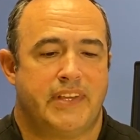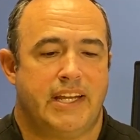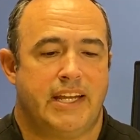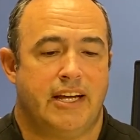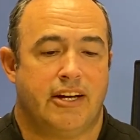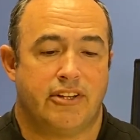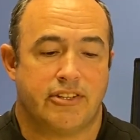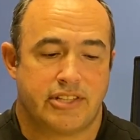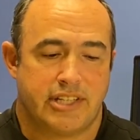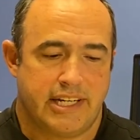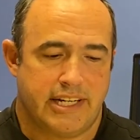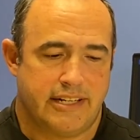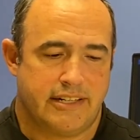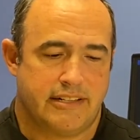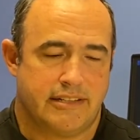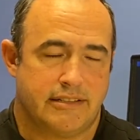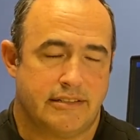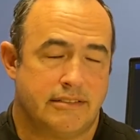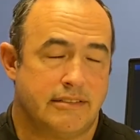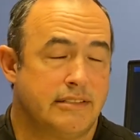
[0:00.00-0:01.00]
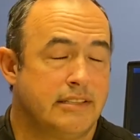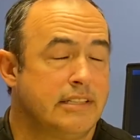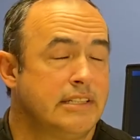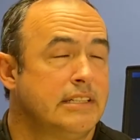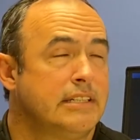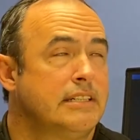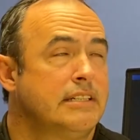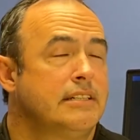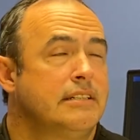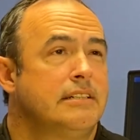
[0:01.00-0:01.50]
healthcare,
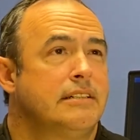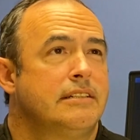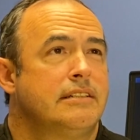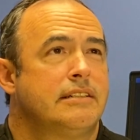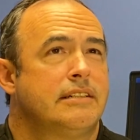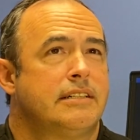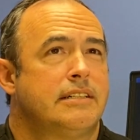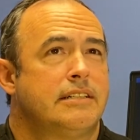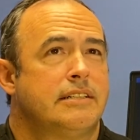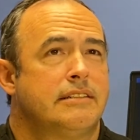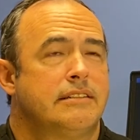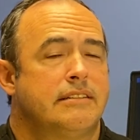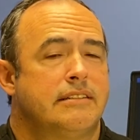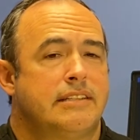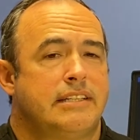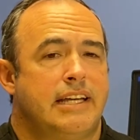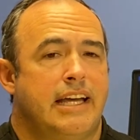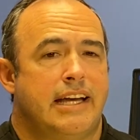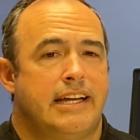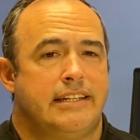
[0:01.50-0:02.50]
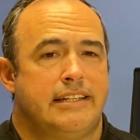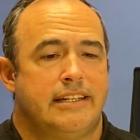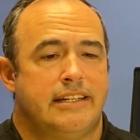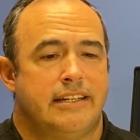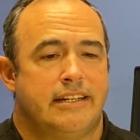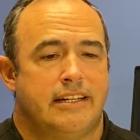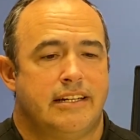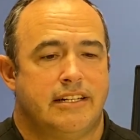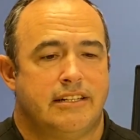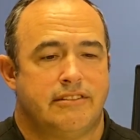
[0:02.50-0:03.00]
the
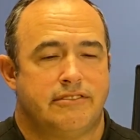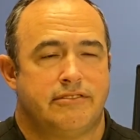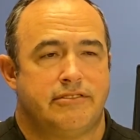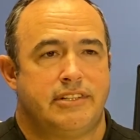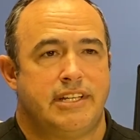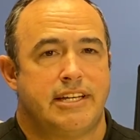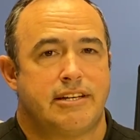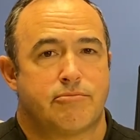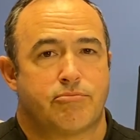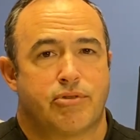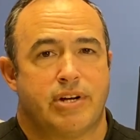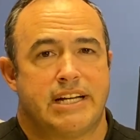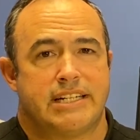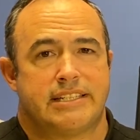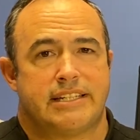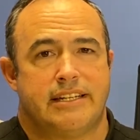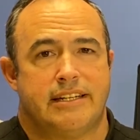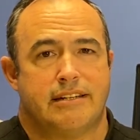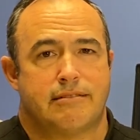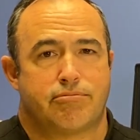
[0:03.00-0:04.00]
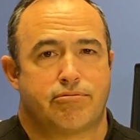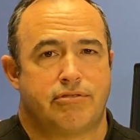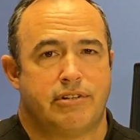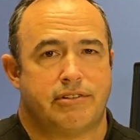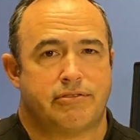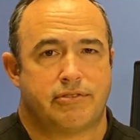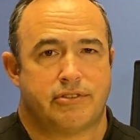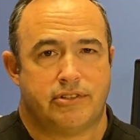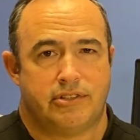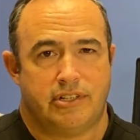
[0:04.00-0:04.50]
idea of decompressing a
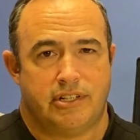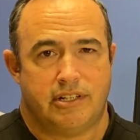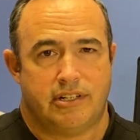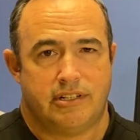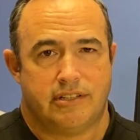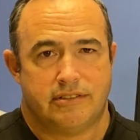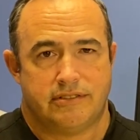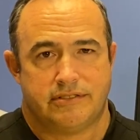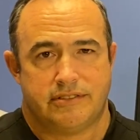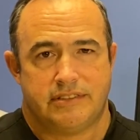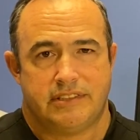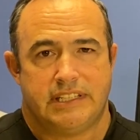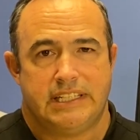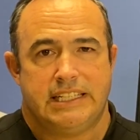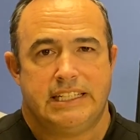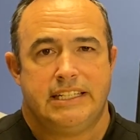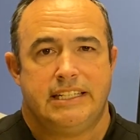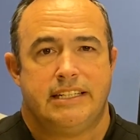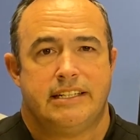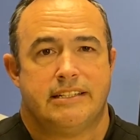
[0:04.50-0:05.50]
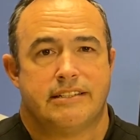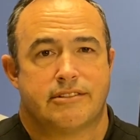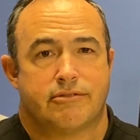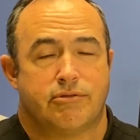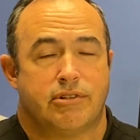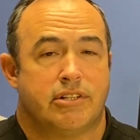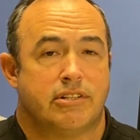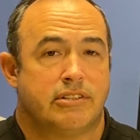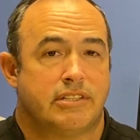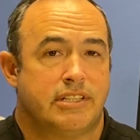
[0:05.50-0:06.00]
peripheral nerve is
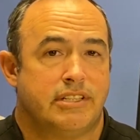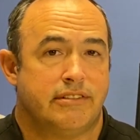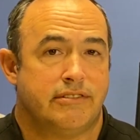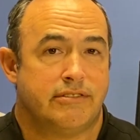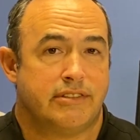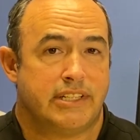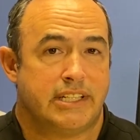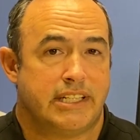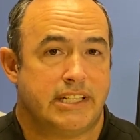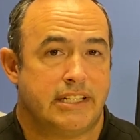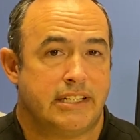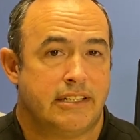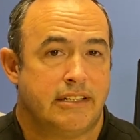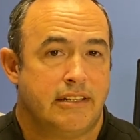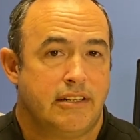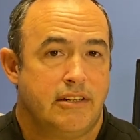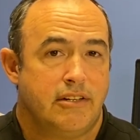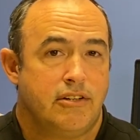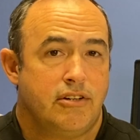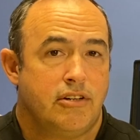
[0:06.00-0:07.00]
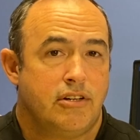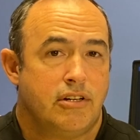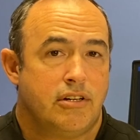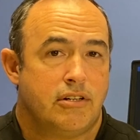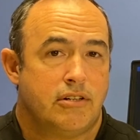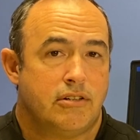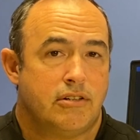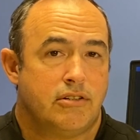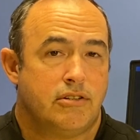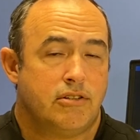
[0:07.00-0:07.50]
relatively
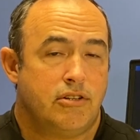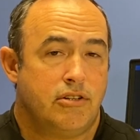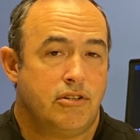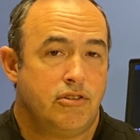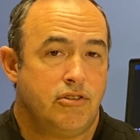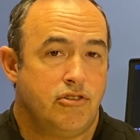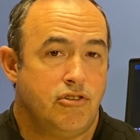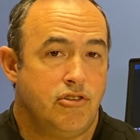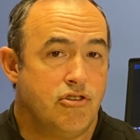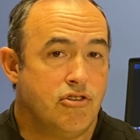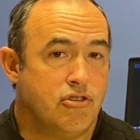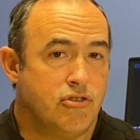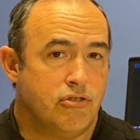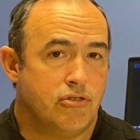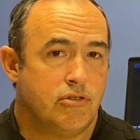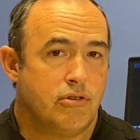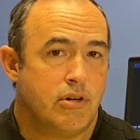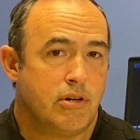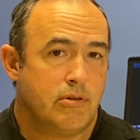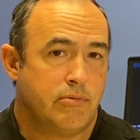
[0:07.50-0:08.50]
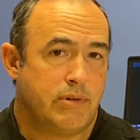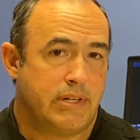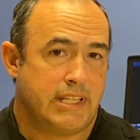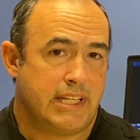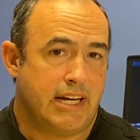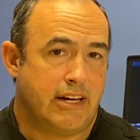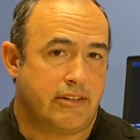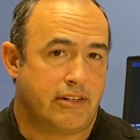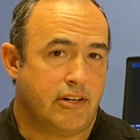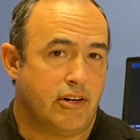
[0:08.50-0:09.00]
new
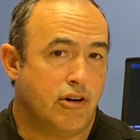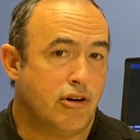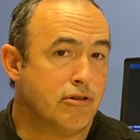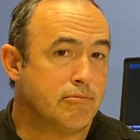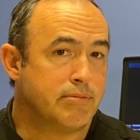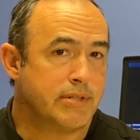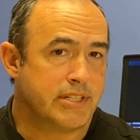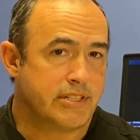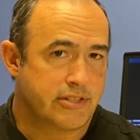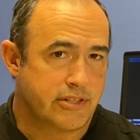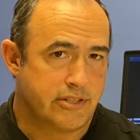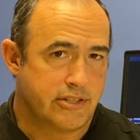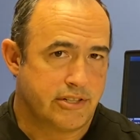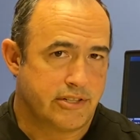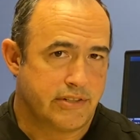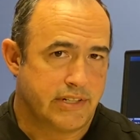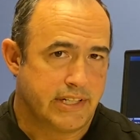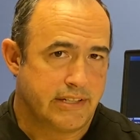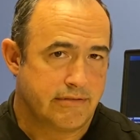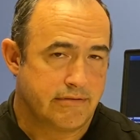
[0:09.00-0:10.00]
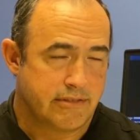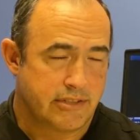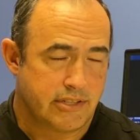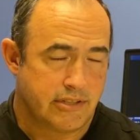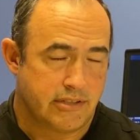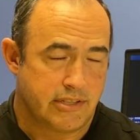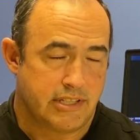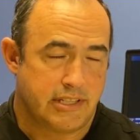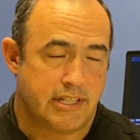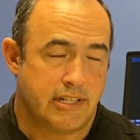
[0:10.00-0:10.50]
without an open surgery.
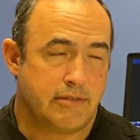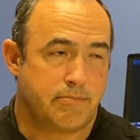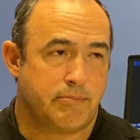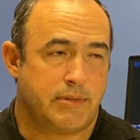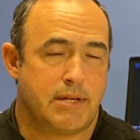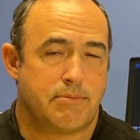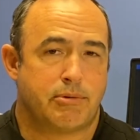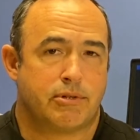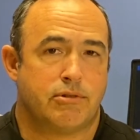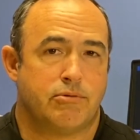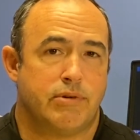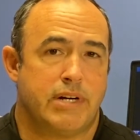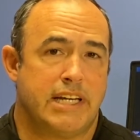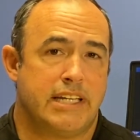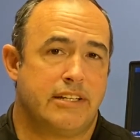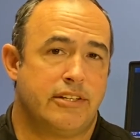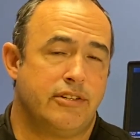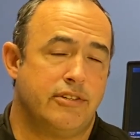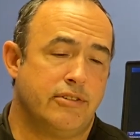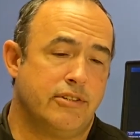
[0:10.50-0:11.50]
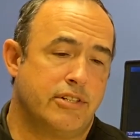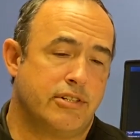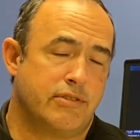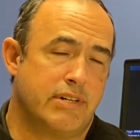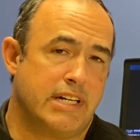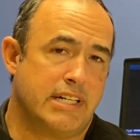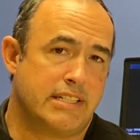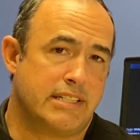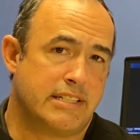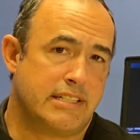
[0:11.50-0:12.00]
So the typical way to
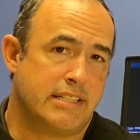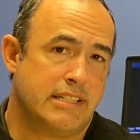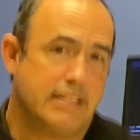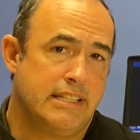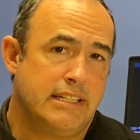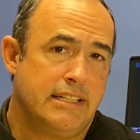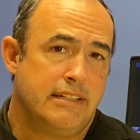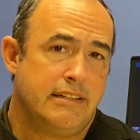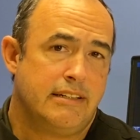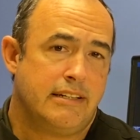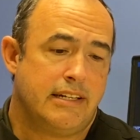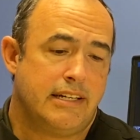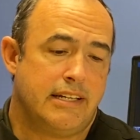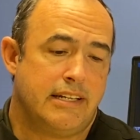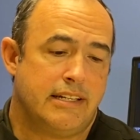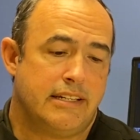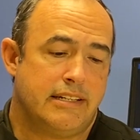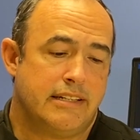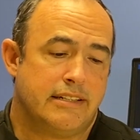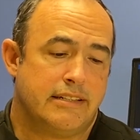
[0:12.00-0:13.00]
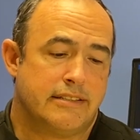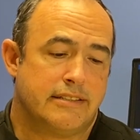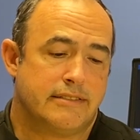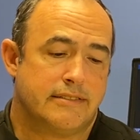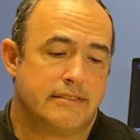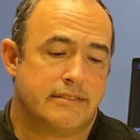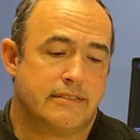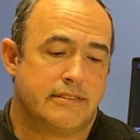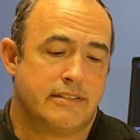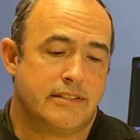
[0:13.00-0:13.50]
address a
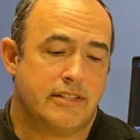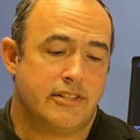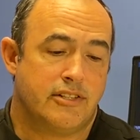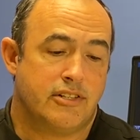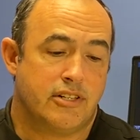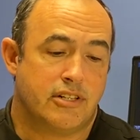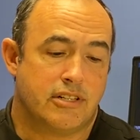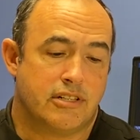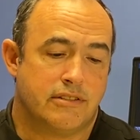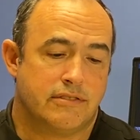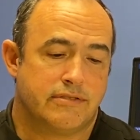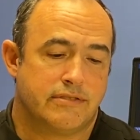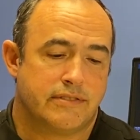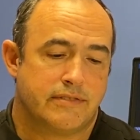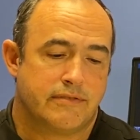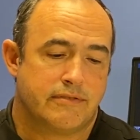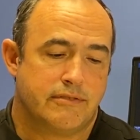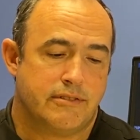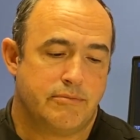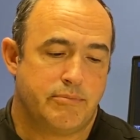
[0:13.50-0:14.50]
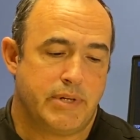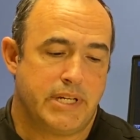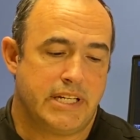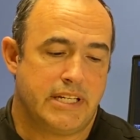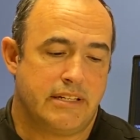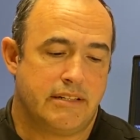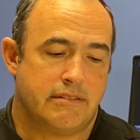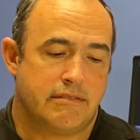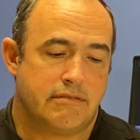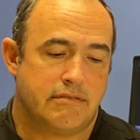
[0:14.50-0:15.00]
nerve would
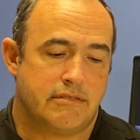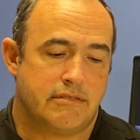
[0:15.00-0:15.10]
be